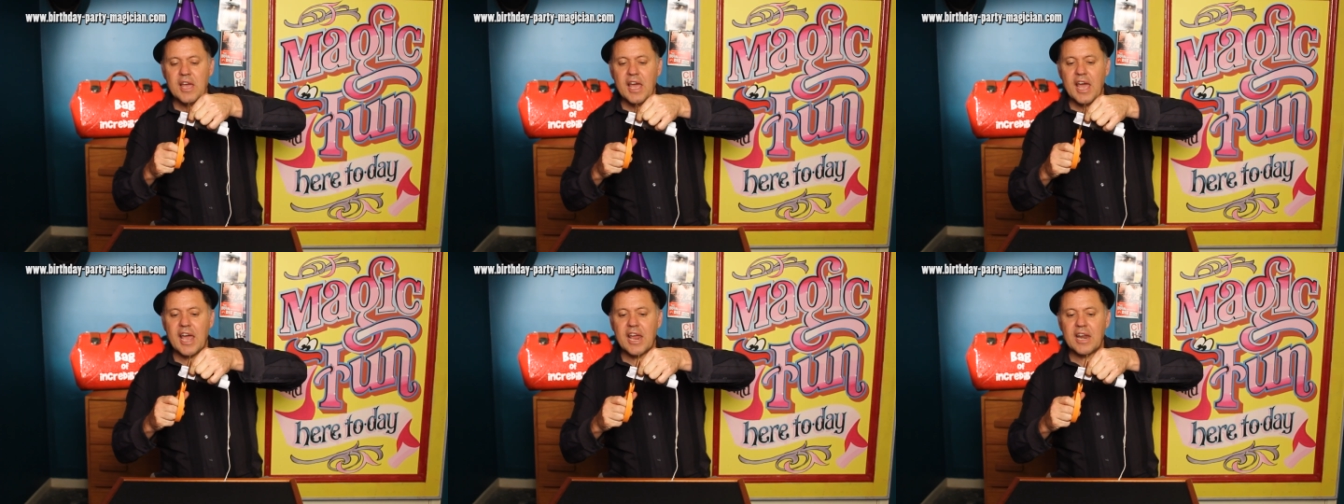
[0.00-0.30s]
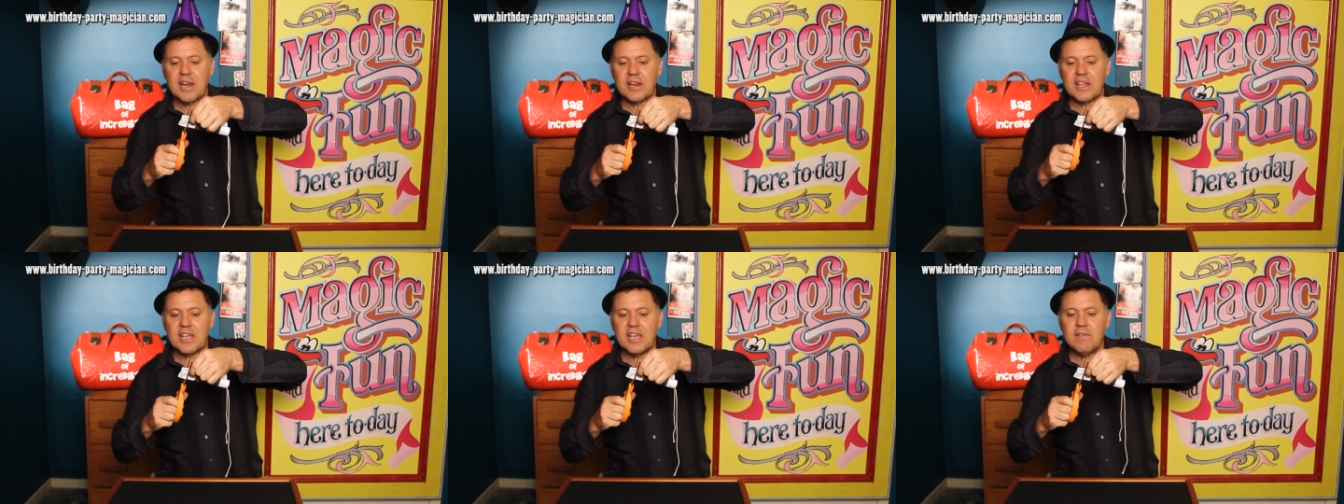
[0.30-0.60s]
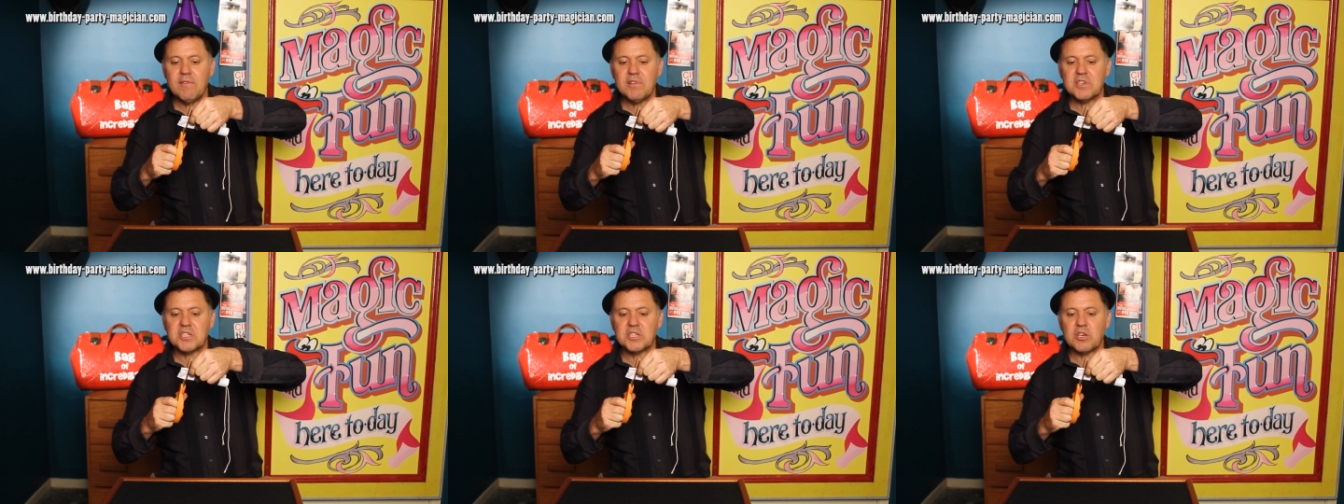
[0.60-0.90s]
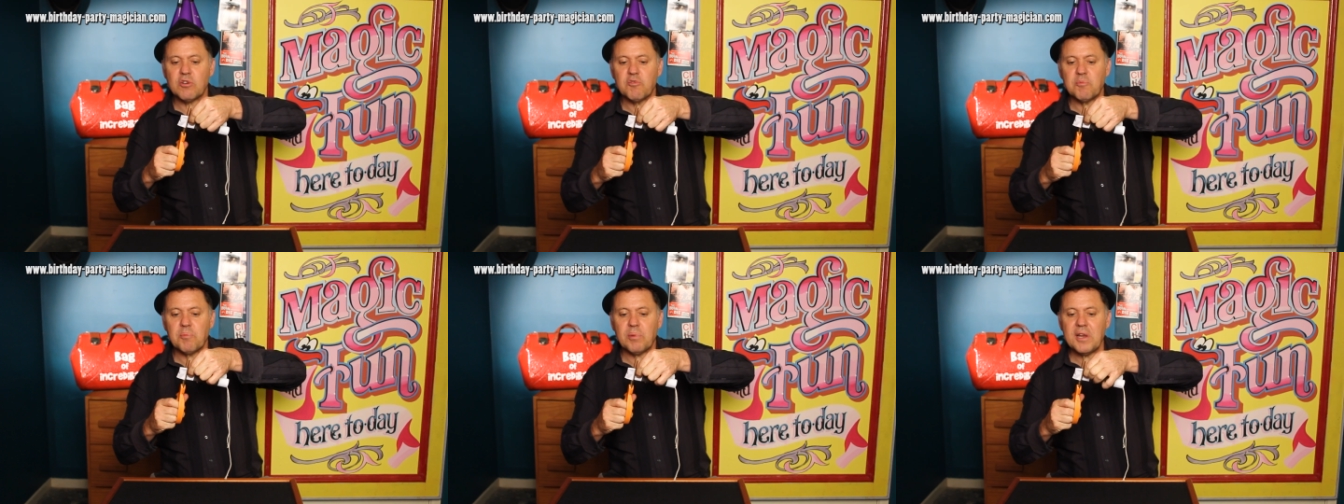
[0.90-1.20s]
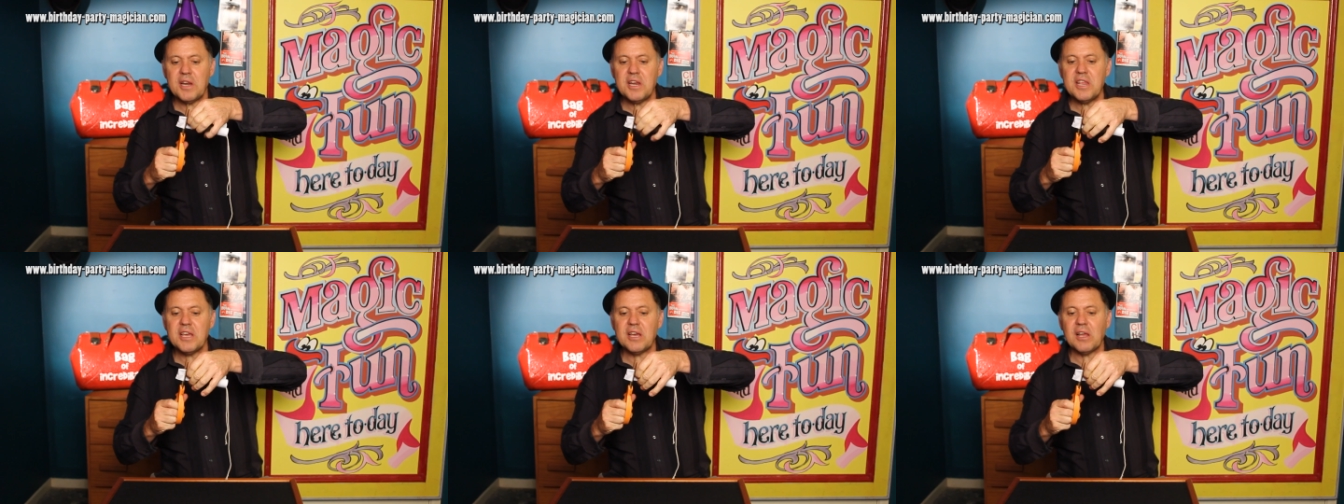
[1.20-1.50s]
and give yourself
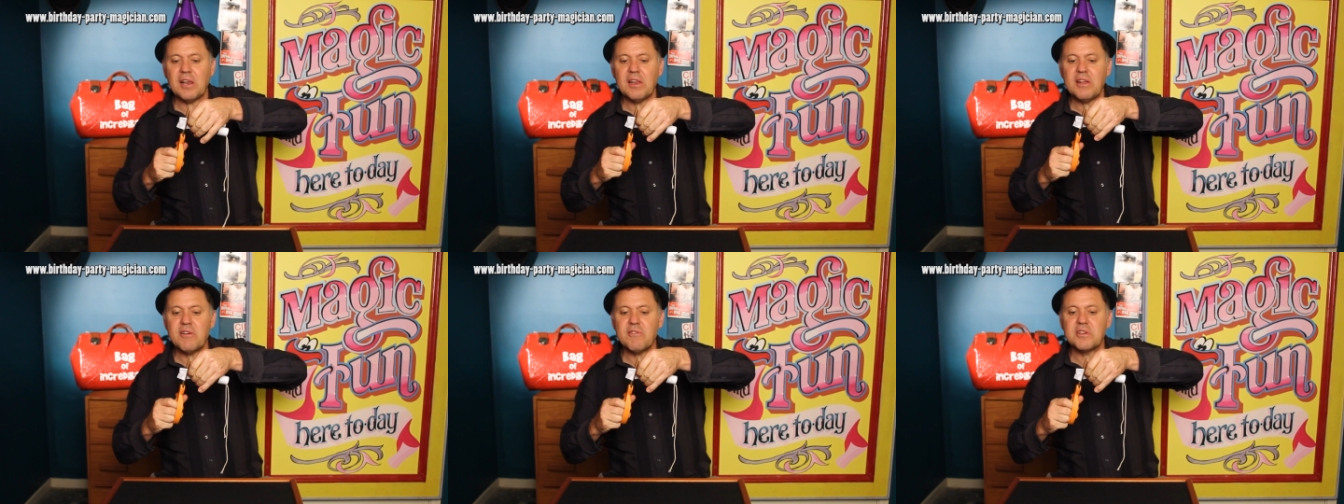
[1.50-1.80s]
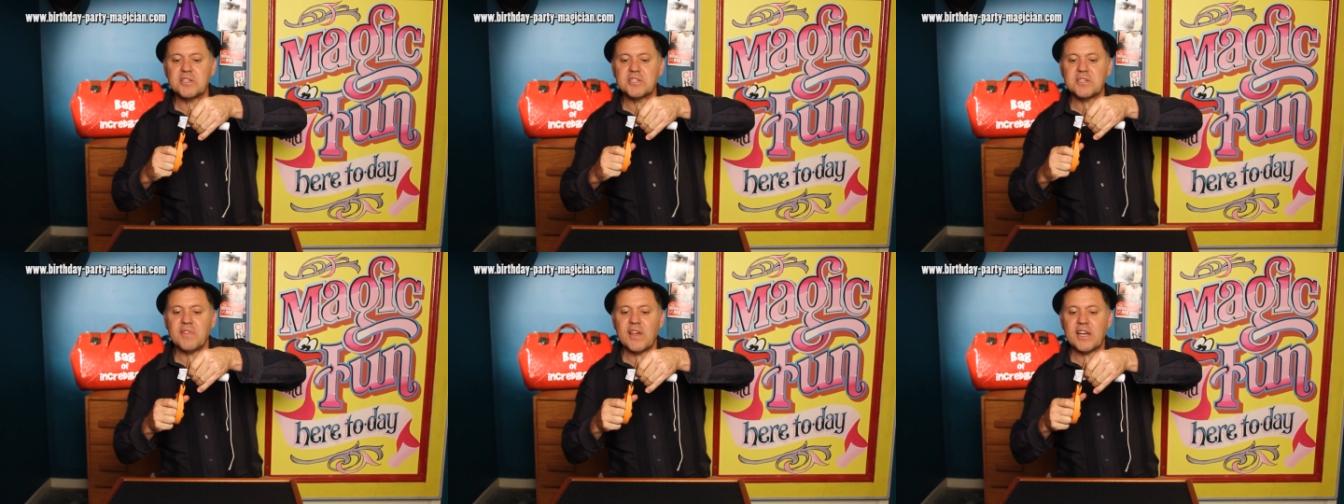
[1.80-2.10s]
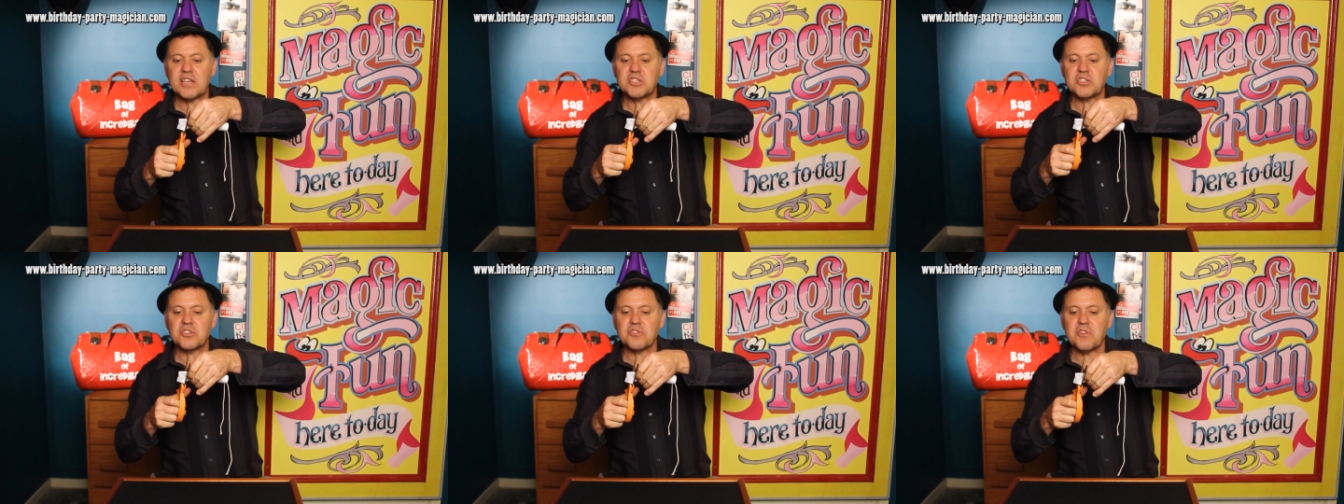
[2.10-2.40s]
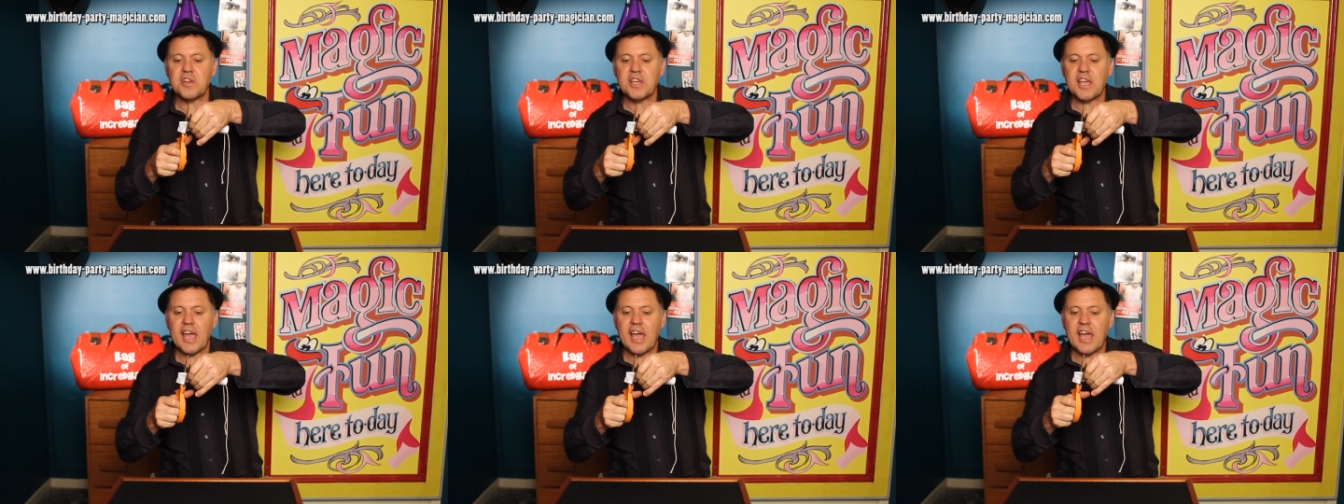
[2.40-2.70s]
plenty of clearance to that string